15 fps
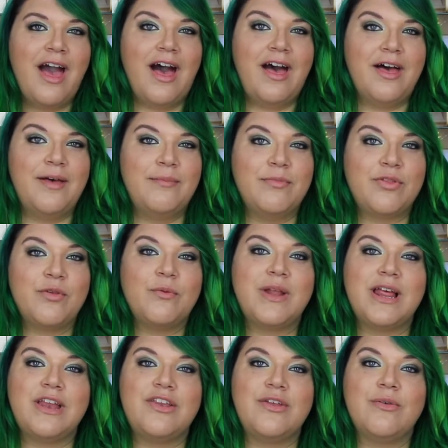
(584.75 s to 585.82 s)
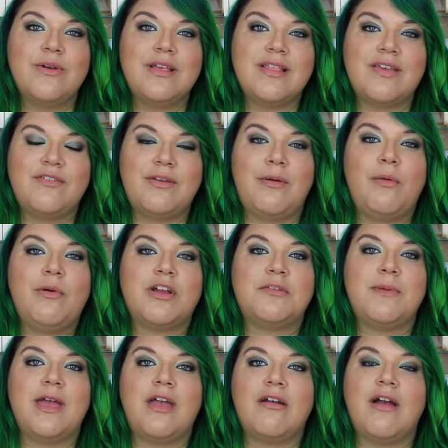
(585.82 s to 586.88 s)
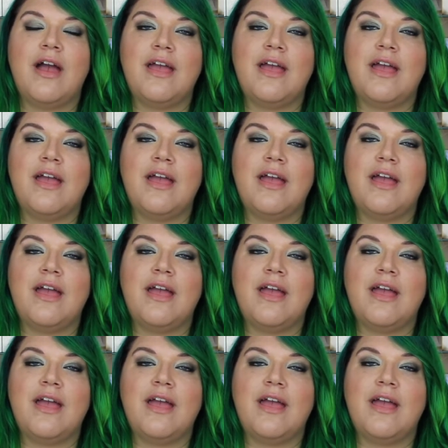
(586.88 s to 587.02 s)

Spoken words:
So what I do is every time I wash my hair,